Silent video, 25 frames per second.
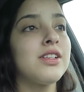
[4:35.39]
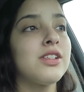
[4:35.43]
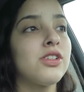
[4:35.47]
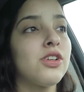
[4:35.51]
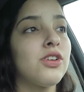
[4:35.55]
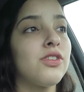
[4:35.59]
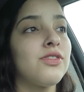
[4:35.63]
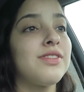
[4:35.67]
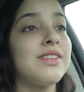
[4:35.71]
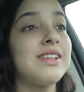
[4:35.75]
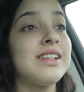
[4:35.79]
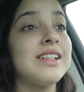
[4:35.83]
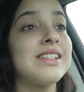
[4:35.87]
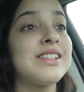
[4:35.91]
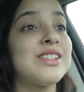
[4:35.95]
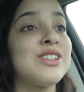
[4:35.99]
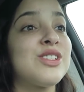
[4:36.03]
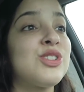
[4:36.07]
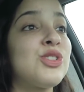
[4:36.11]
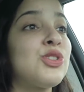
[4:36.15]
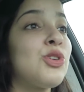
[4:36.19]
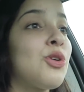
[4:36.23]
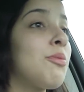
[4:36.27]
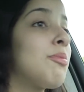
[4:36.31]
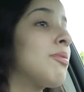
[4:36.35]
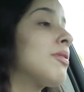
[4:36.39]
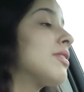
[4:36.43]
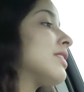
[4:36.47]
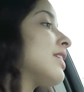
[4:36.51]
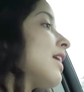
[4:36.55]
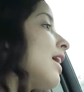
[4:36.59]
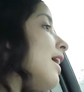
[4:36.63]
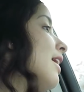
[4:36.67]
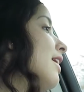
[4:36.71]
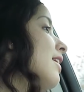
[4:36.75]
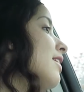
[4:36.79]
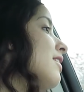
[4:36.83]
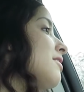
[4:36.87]
Sophie is super
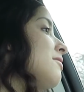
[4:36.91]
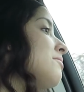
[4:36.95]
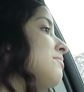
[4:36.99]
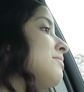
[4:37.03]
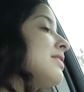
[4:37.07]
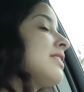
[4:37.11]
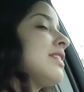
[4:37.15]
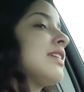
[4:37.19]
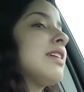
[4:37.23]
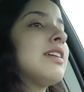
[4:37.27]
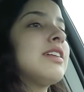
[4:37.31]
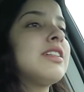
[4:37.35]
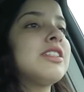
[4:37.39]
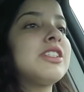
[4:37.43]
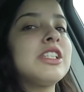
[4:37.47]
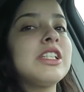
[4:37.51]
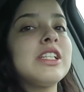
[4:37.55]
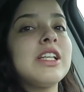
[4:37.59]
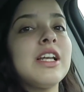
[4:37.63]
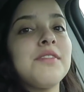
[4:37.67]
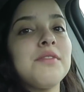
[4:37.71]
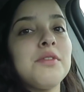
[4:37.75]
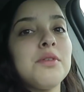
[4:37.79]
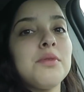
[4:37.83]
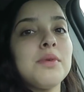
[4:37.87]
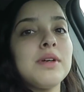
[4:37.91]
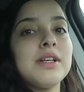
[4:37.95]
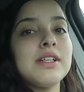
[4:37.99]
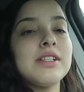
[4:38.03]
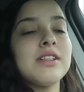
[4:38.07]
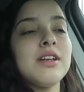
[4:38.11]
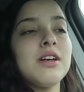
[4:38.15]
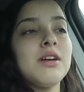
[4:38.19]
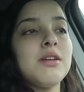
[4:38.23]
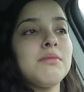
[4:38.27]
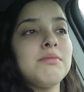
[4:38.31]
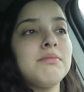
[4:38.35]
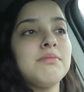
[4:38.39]
tired because she never wakes
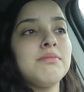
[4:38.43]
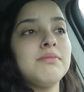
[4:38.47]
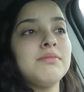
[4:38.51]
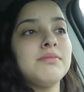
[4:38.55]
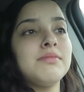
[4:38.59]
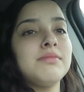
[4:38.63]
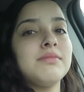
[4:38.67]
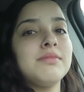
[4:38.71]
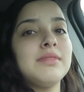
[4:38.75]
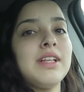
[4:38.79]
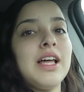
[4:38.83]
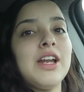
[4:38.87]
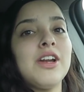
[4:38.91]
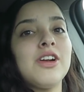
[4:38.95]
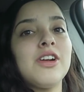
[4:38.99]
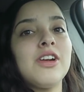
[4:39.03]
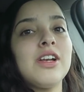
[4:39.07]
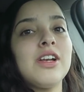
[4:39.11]
up that